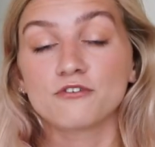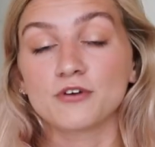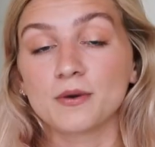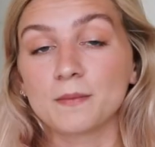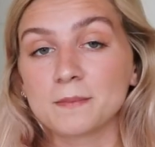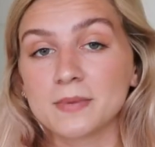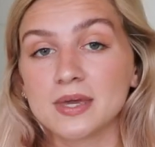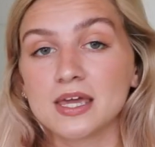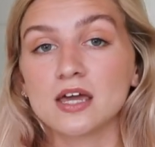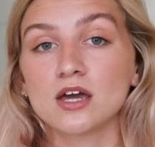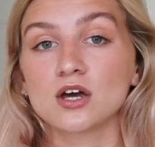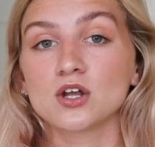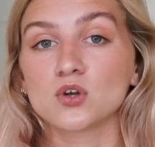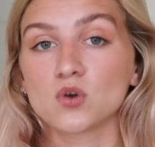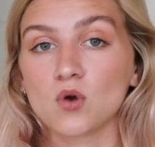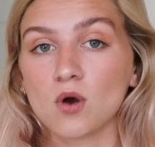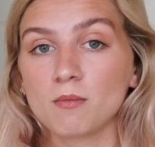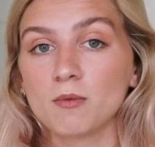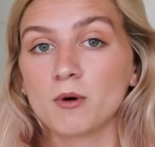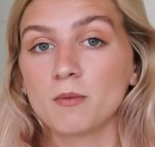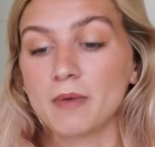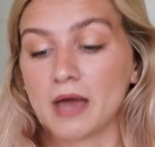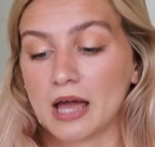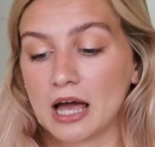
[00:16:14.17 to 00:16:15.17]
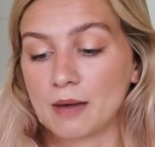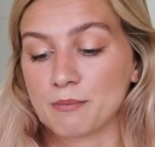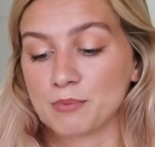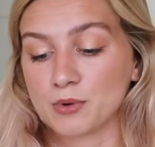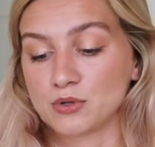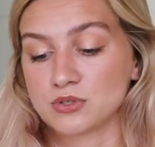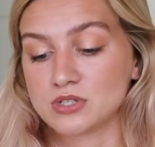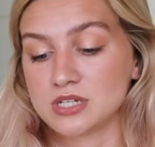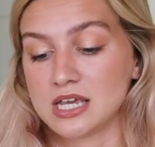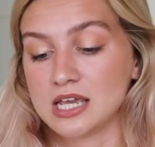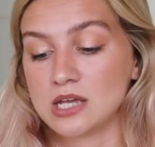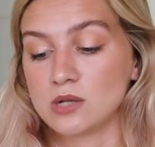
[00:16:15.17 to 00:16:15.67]
For me, a normal makeup
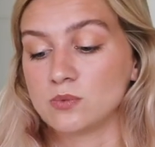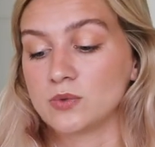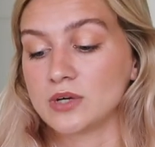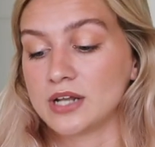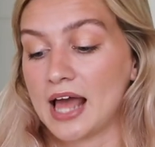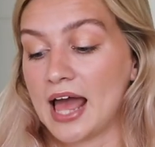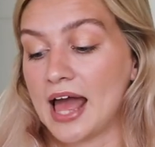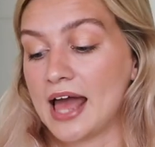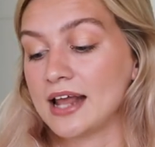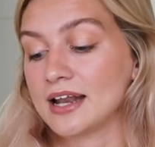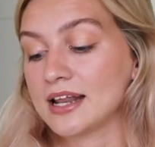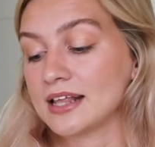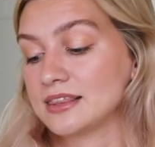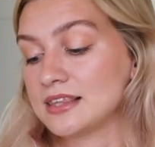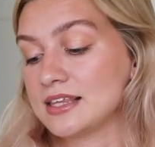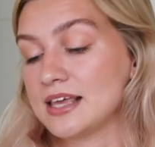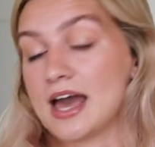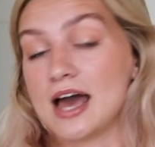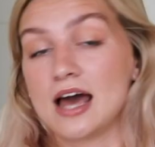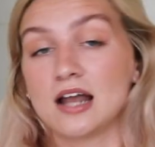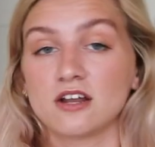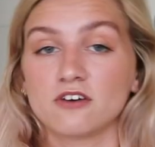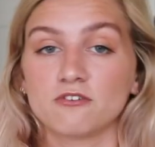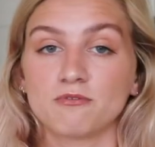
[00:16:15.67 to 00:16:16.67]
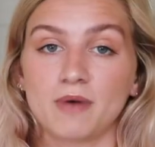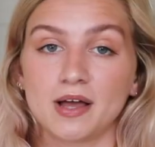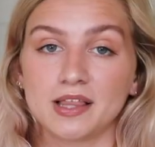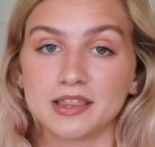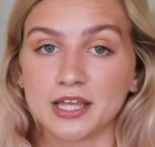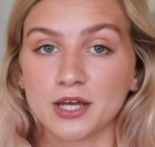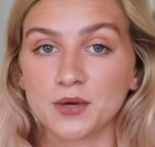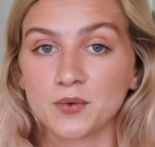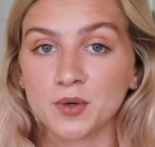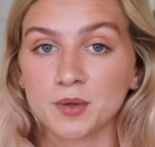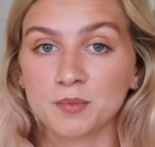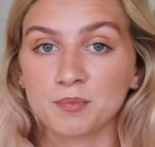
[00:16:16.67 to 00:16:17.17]
routine would end at the end of my
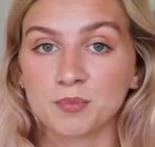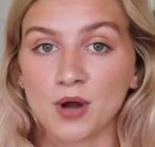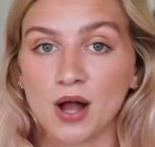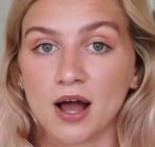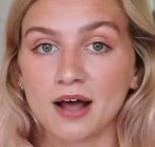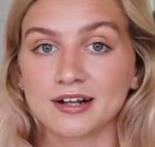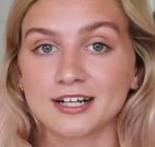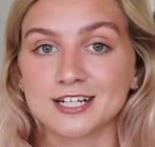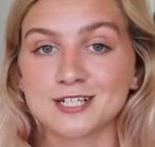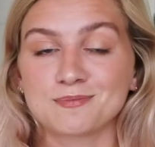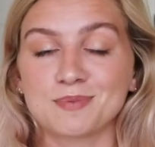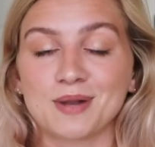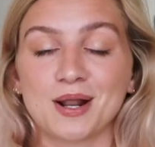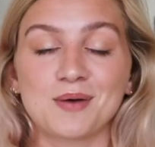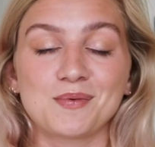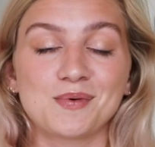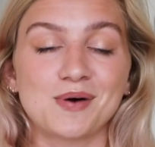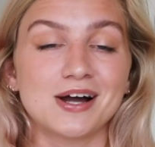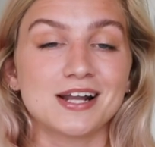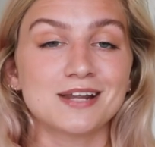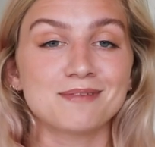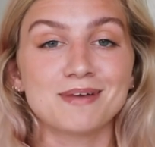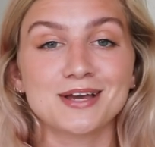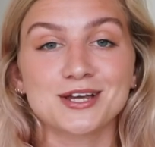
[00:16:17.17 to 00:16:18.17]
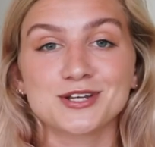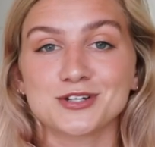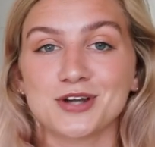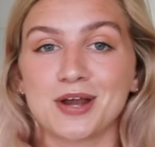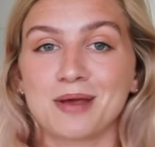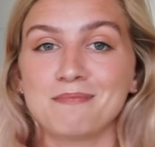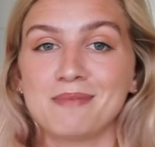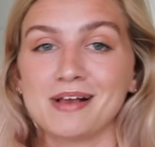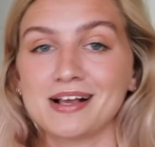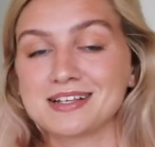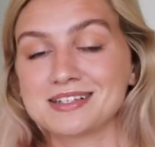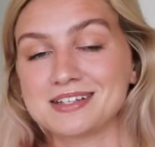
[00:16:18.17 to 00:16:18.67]
liquid products, but I wanted to make sure
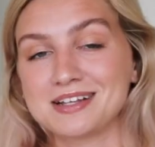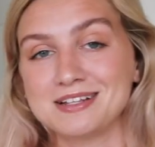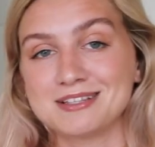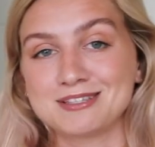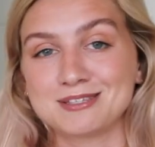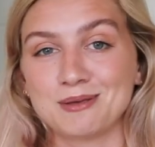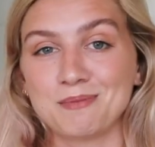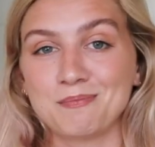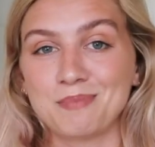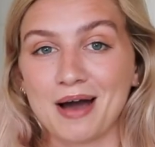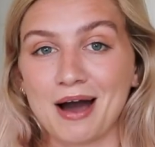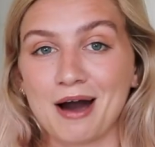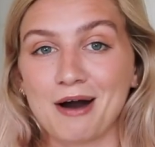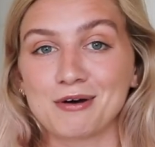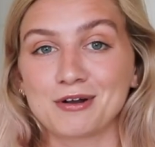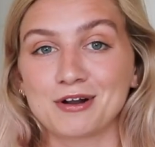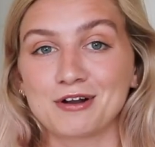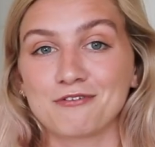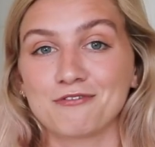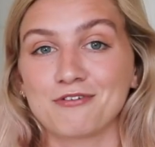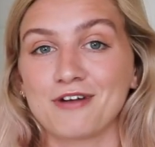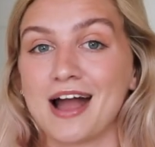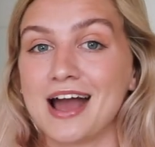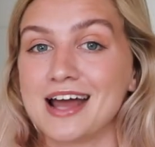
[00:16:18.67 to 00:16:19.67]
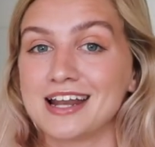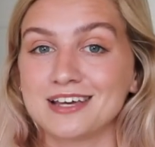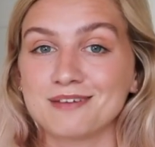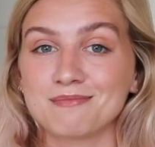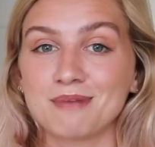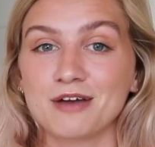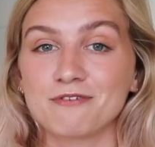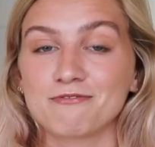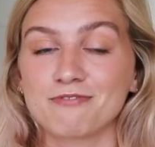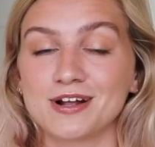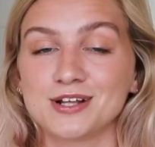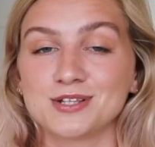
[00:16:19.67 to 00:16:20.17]
I mixed in some powder for any of
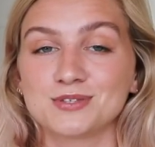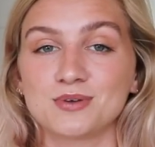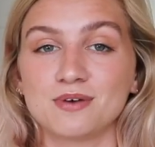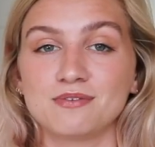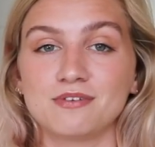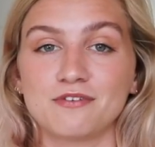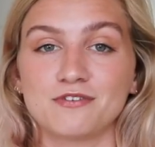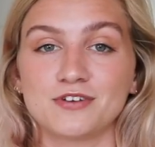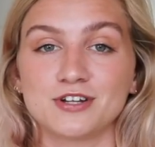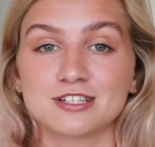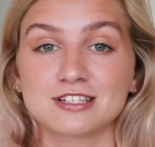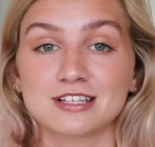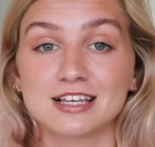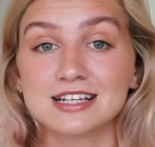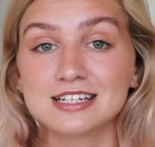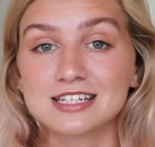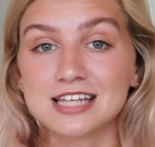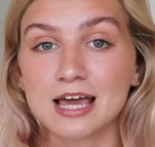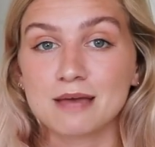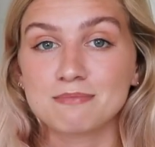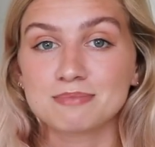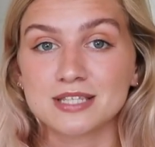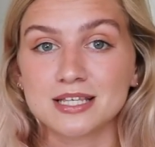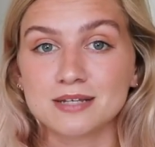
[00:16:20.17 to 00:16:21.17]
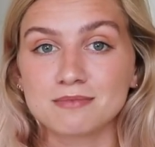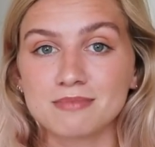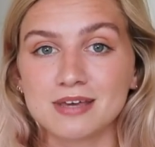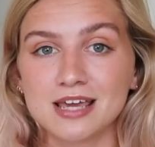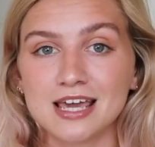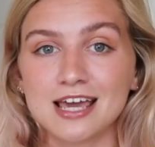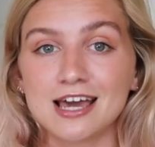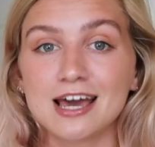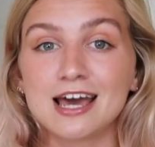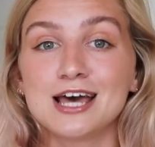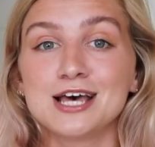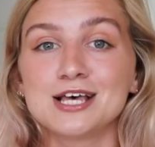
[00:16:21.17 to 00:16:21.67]
my friends who have different skin types than
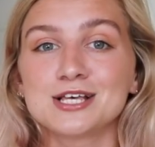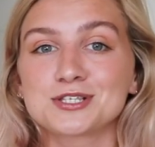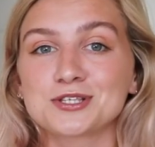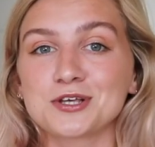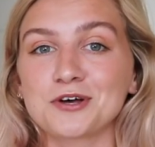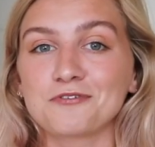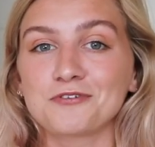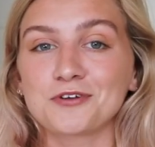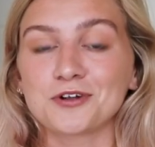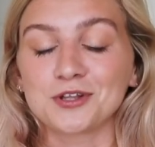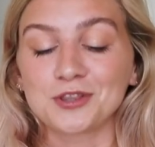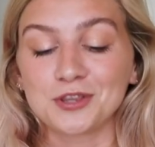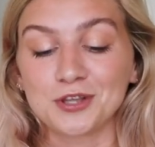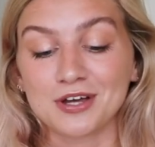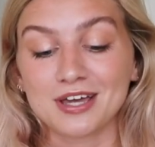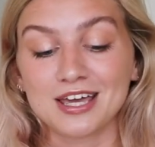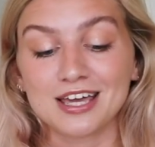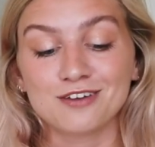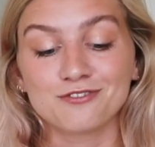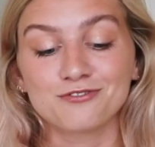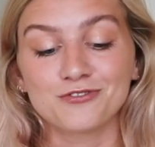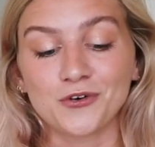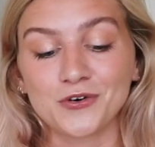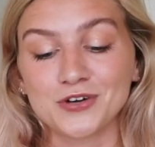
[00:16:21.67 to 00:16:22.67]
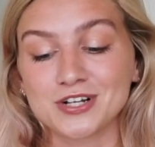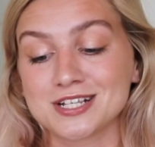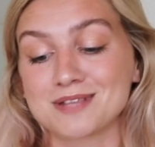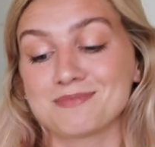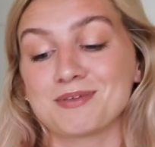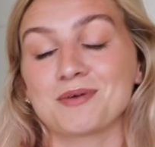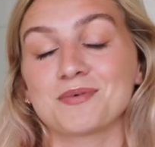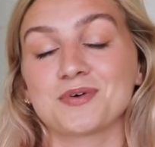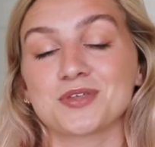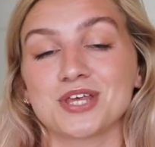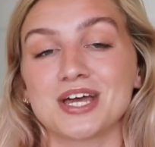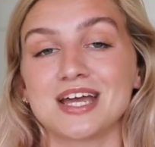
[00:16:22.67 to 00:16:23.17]
me. So if you're looking for
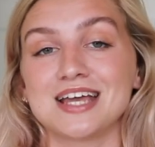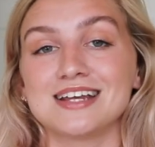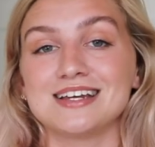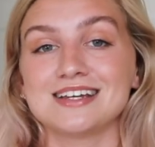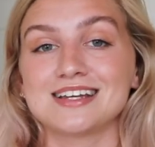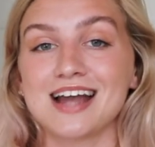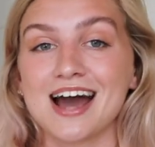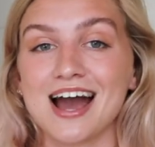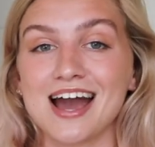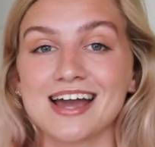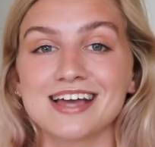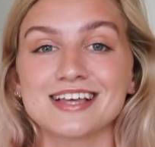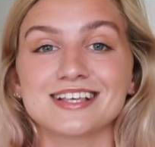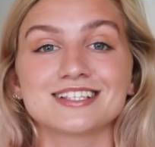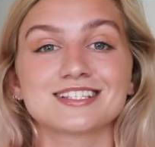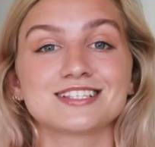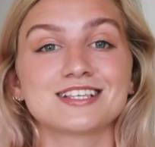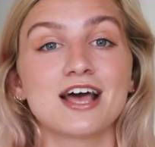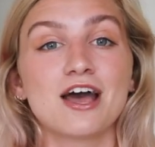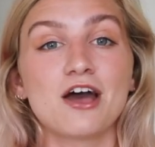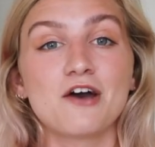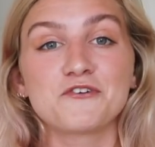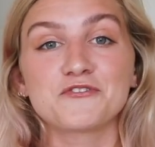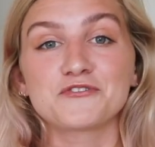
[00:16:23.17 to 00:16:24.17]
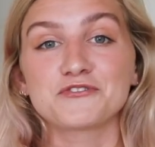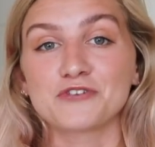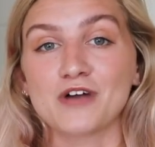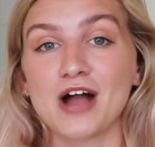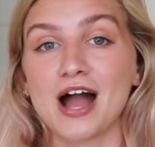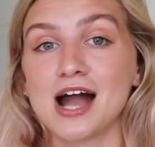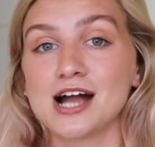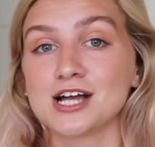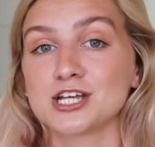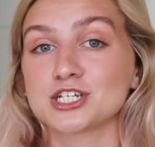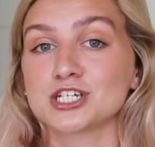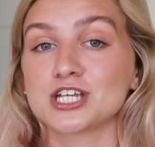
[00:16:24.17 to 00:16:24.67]
something with a nice,
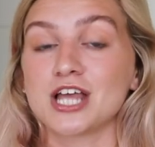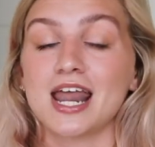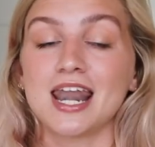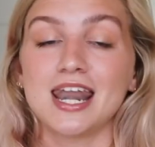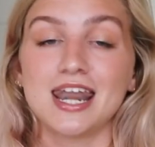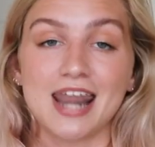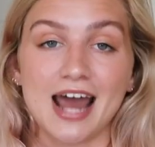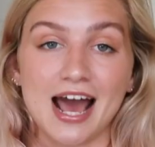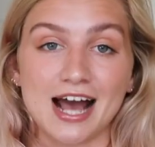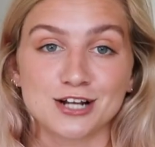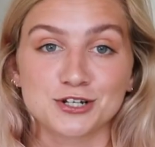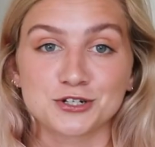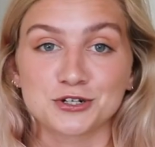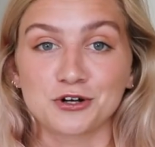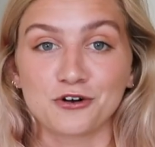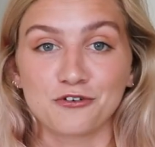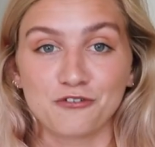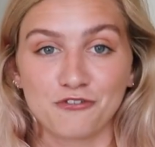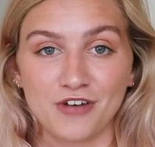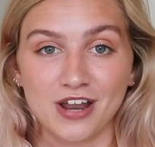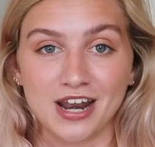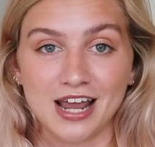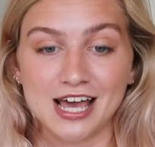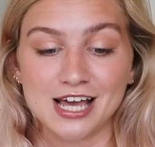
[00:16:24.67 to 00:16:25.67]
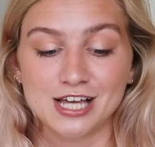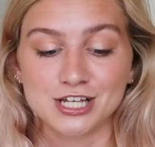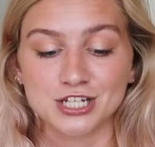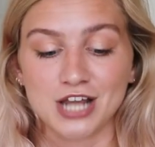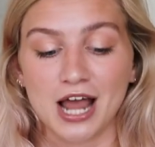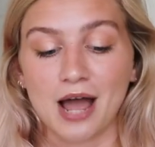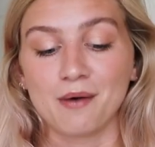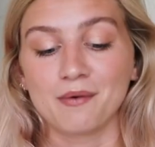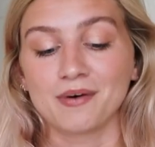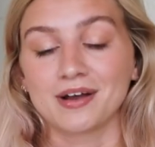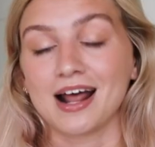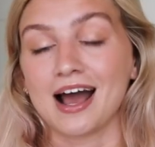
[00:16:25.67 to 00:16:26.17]
fresh, natural finish,
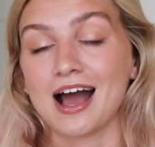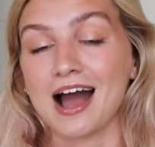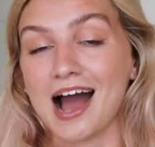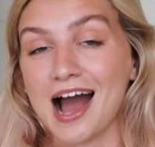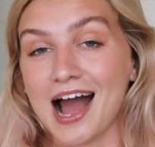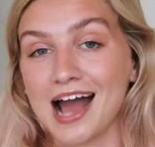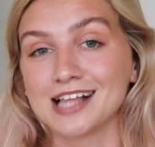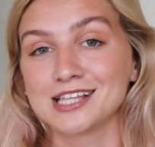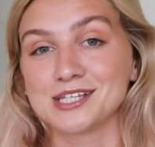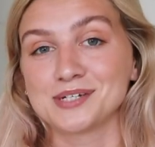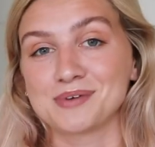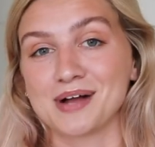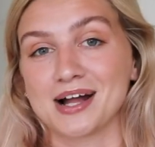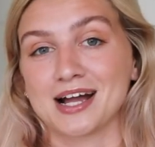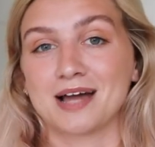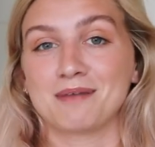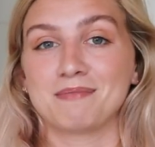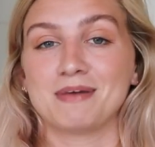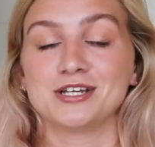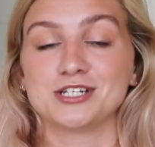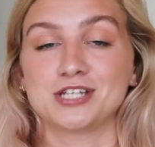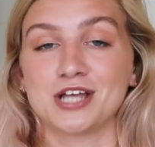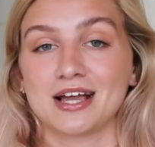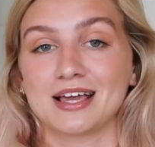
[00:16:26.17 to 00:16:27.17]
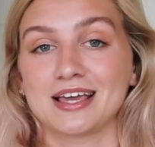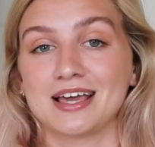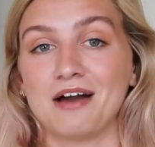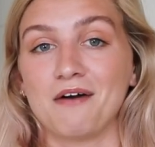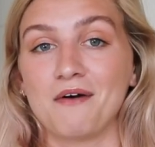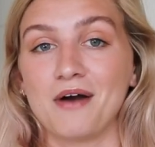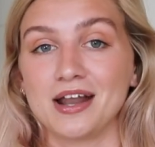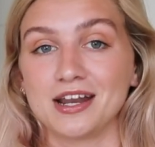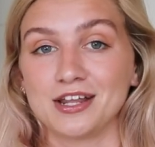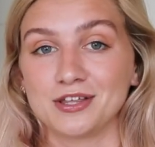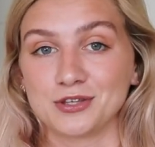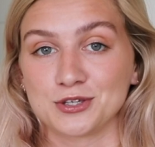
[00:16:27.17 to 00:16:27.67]
I would highly recommend checking
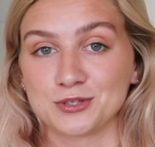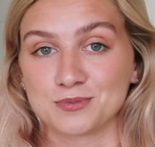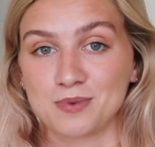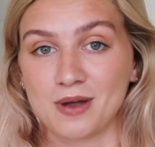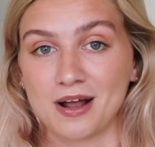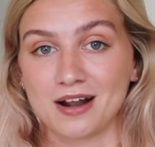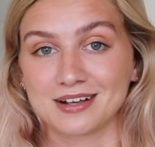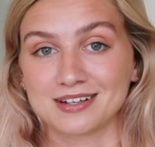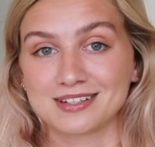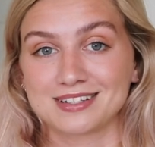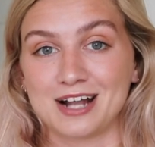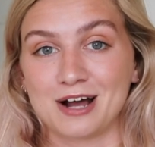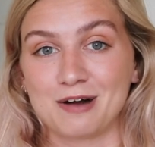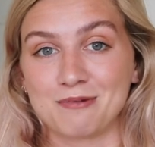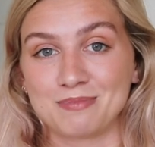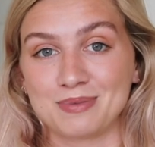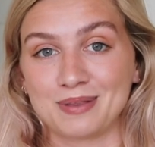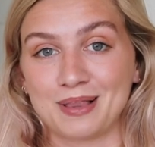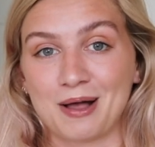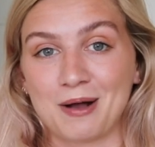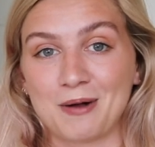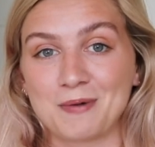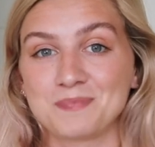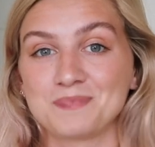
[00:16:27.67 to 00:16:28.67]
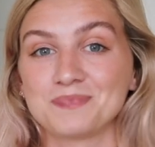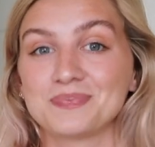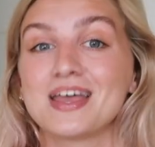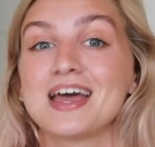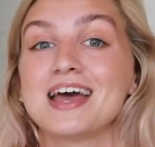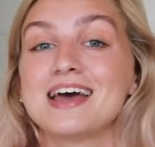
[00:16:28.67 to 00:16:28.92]
out any of those products down below.